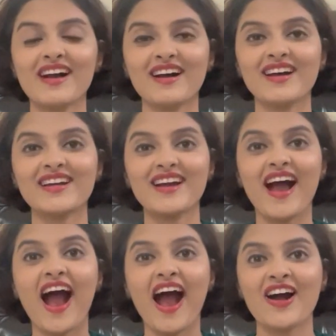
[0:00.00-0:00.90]
are
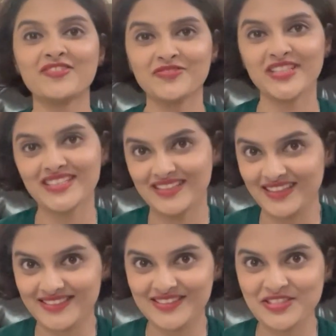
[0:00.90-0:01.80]
halfway
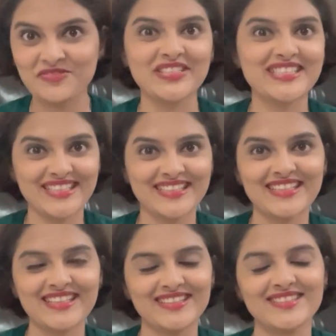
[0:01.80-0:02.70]
done with the
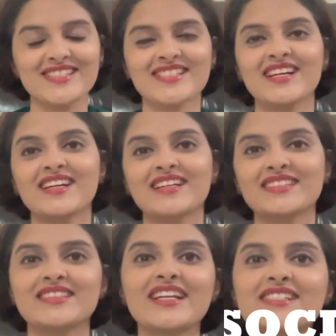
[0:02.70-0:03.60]
indicators.
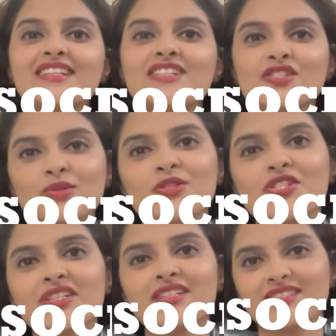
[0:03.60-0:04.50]
The next is
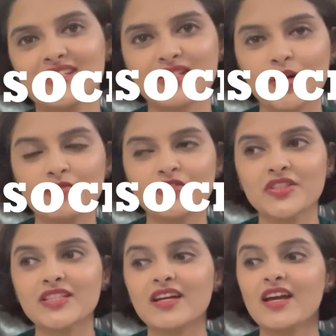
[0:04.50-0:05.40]
social
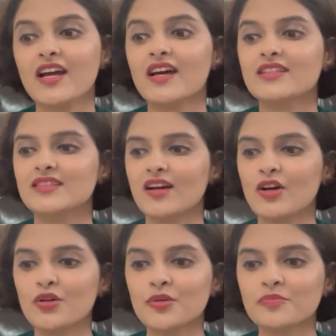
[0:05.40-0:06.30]
discomfort.
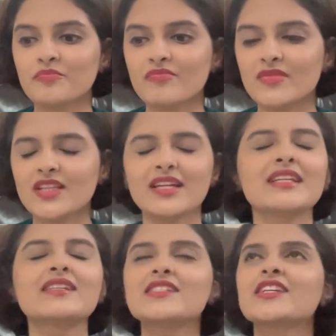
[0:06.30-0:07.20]
Now, the
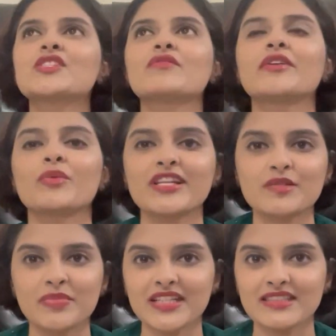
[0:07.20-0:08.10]
easiest way to
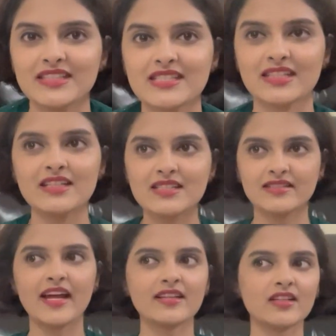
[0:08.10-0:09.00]
explain this is
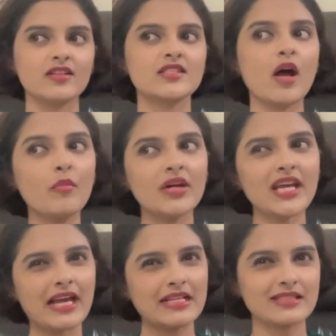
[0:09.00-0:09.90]
that
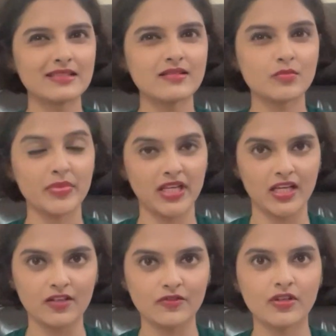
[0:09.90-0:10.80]
somebody else's
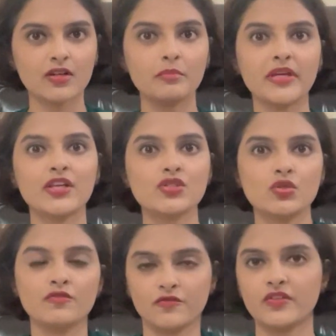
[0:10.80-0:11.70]
behavior makes
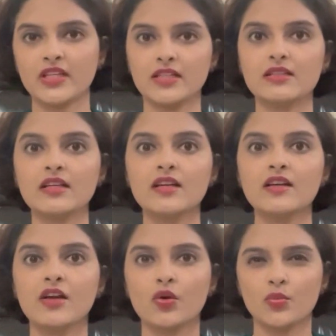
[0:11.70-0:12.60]
you feel
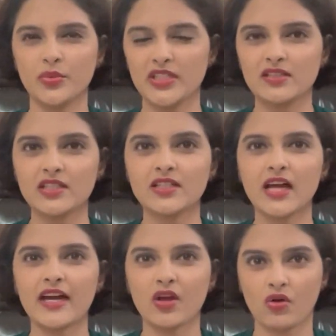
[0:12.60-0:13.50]
weird
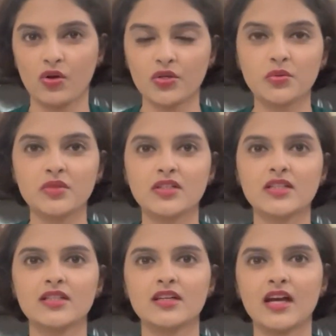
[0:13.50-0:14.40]
and
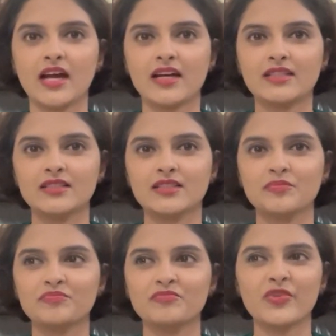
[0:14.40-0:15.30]
awkward and
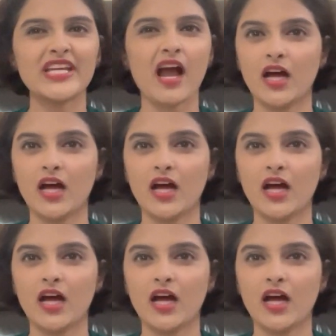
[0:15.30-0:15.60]
very